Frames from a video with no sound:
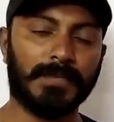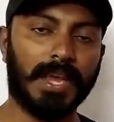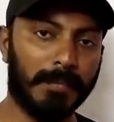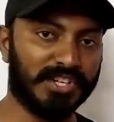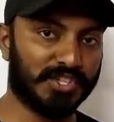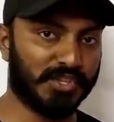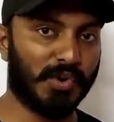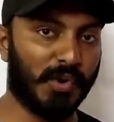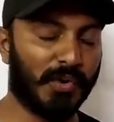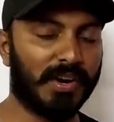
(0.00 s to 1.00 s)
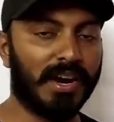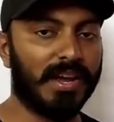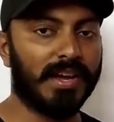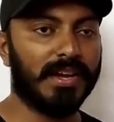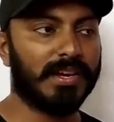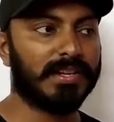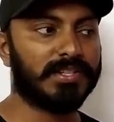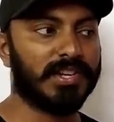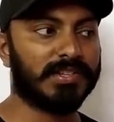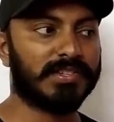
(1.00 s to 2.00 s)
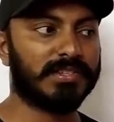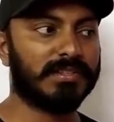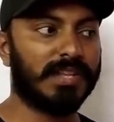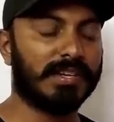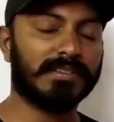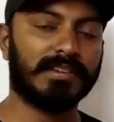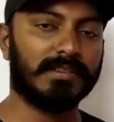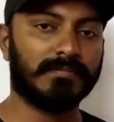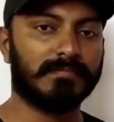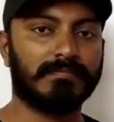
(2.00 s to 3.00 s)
image store. Just that's a